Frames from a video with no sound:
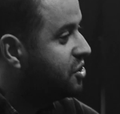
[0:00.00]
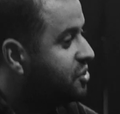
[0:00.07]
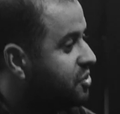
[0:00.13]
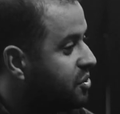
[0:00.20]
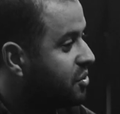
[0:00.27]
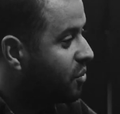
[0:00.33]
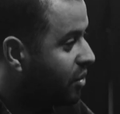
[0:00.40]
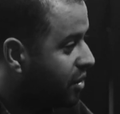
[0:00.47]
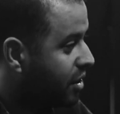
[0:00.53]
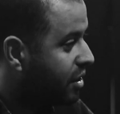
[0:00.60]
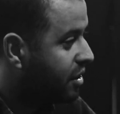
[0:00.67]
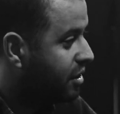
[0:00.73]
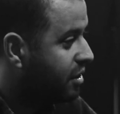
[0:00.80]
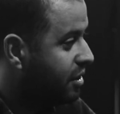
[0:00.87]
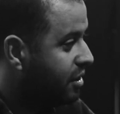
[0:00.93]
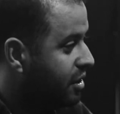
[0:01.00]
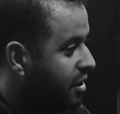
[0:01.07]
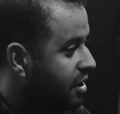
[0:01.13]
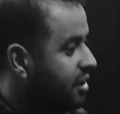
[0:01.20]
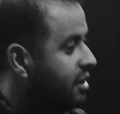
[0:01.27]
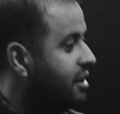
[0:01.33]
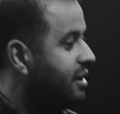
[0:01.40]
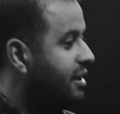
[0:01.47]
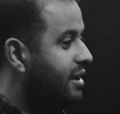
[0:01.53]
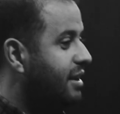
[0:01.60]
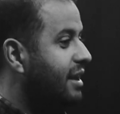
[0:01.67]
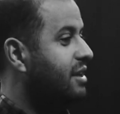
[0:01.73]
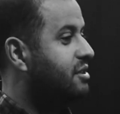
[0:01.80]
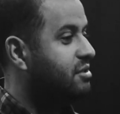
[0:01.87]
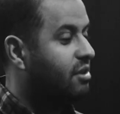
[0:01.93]
do the work.
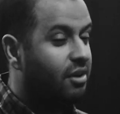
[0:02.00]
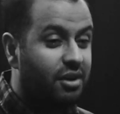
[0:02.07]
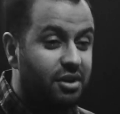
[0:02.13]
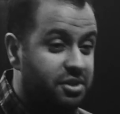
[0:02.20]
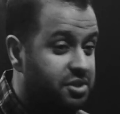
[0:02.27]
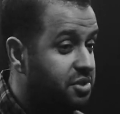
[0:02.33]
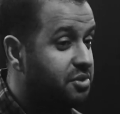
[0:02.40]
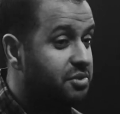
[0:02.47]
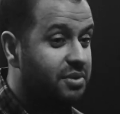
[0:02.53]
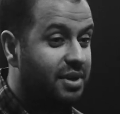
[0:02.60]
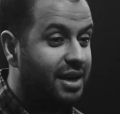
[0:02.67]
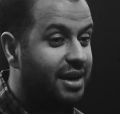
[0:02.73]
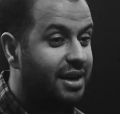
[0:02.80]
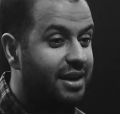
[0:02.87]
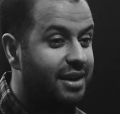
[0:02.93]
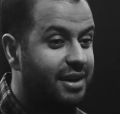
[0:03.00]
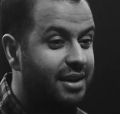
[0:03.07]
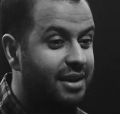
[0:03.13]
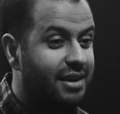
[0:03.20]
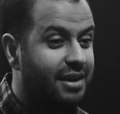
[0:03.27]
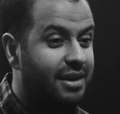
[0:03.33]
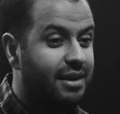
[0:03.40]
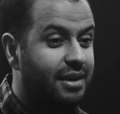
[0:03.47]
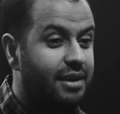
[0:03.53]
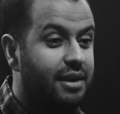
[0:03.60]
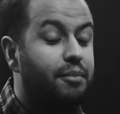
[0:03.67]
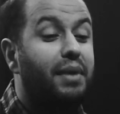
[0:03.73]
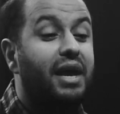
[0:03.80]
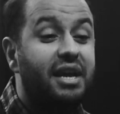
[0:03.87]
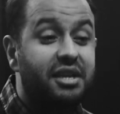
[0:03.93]
It's hard to
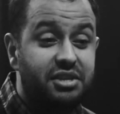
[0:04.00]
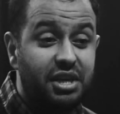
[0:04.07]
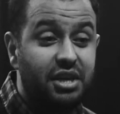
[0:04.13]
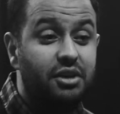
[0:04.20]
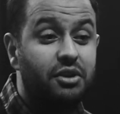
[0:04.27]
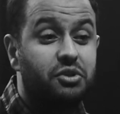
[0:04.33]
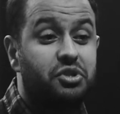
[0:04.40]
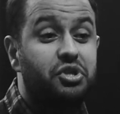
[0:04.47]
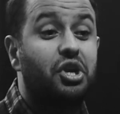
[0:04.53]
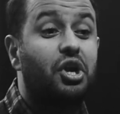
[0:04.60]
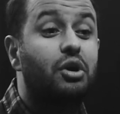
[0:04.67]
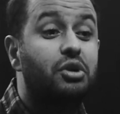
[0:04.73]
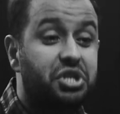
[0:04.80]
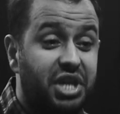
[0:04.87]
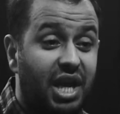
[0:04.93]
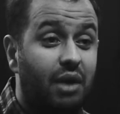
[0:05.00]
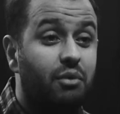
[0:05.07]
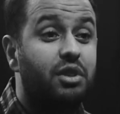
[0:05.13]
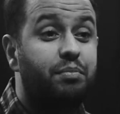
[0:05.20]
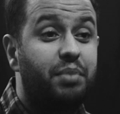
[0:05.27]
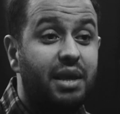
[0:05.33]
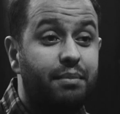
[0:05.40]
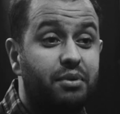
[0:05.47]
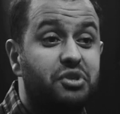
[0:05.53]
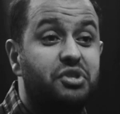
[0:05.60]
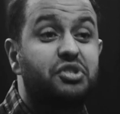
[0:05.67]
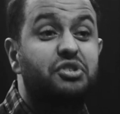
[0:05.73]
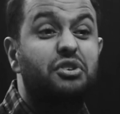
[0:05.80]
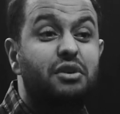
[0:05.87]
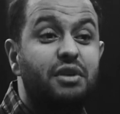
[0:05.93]
make deals, negotiate with people,
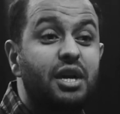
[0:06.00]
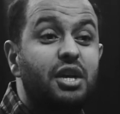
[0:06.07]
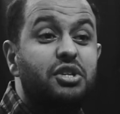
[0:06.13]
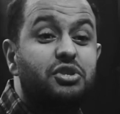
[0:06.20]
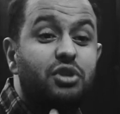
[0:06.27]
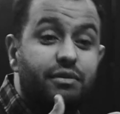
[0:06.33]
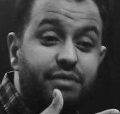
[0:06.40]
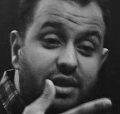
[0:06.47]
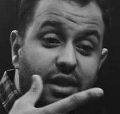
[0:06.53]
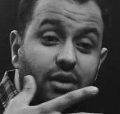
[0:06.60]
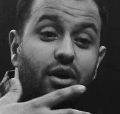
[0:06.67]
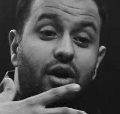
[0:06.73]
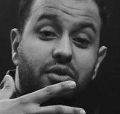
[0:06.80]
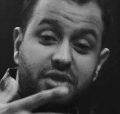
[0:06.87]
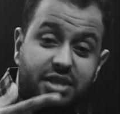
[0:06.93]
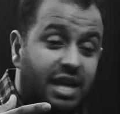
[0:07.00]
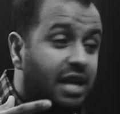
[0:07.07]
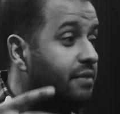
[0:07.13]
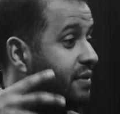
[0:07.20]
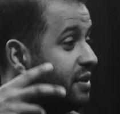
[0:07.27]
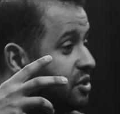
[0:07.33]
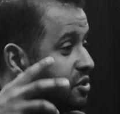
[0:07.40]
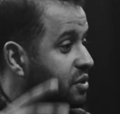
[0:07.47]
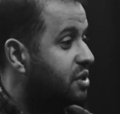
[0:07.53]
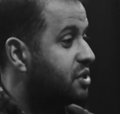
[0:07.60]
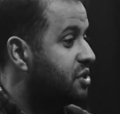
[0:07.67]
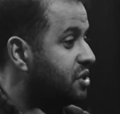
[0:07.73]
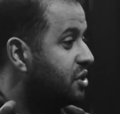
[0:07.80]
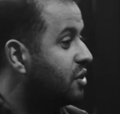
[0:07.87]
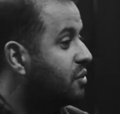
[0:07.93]
serving their own
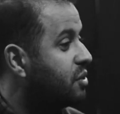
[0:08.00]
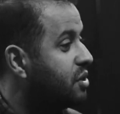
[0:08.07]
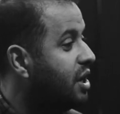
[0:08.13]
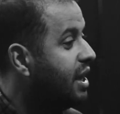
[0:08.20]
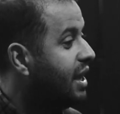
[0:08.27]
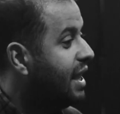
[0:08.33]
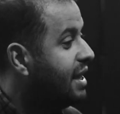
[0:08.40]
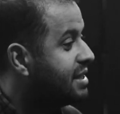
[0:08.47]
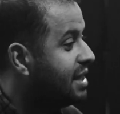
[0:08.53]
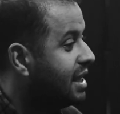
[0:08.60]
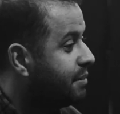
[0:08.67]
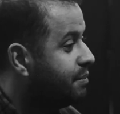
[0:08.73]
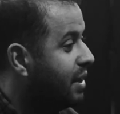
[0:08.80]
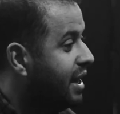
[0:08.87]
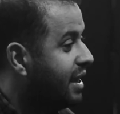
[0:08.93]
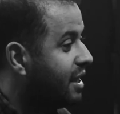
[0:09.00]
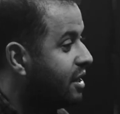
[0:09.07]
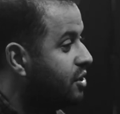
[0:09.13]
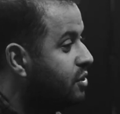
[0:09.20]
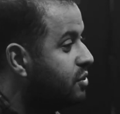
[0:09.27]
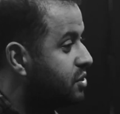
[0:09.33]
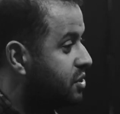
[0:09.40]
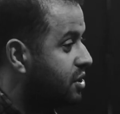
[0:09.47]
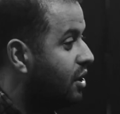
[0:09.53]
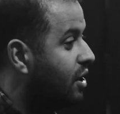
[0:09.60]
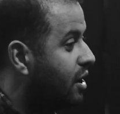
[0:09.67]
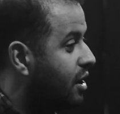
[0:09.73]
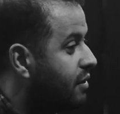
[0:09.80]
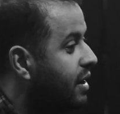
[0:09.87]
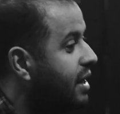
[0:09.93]
self-interest. You know, it's like buying a used
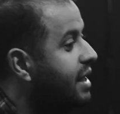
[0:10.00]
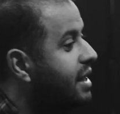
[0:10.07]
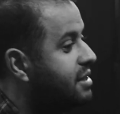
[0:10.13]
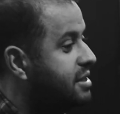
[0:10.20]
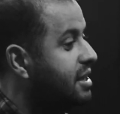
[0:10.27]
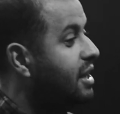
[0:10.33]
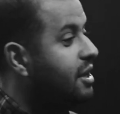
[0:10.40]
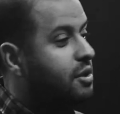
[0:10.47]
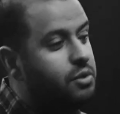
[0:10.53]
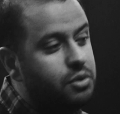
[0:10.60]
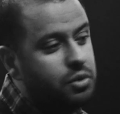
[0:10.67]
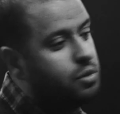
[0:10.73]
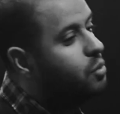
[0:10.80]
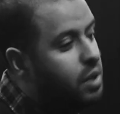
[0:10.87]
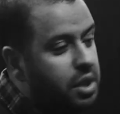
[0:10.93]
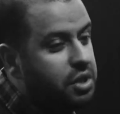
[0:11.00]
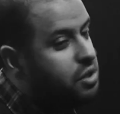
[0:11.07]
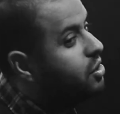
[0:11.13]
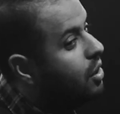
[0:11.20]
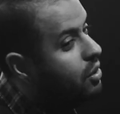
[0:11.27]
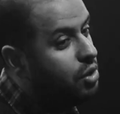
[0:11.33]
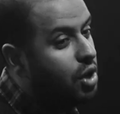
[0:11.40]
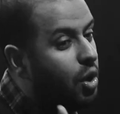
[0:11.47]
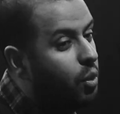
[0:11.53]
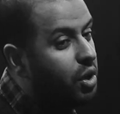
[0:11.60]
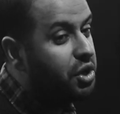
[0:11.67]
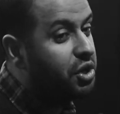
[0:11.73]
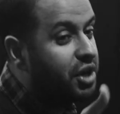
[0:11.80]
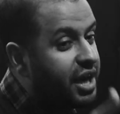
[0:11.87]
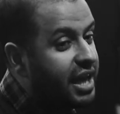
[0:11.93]
car, right? You really don't know
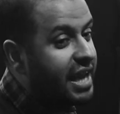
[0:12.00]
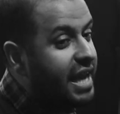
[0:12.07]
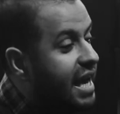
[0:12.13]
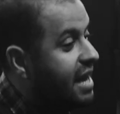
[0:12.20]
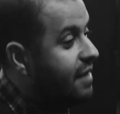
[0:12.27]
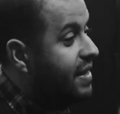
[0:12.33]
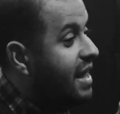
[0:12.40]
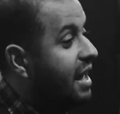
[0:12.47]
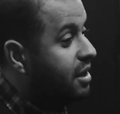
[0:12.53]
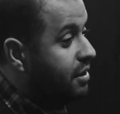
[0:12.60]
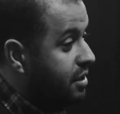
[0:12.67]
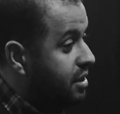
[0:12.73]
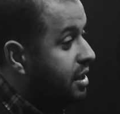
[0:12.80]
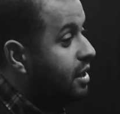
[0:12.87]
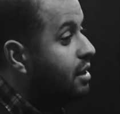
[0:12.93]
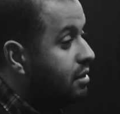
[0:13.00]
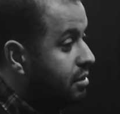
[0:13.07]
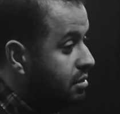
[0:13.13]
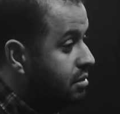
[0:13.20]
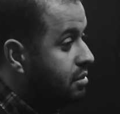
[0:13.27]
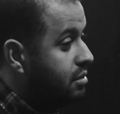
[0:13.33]
what you're going to get at the end of the deal,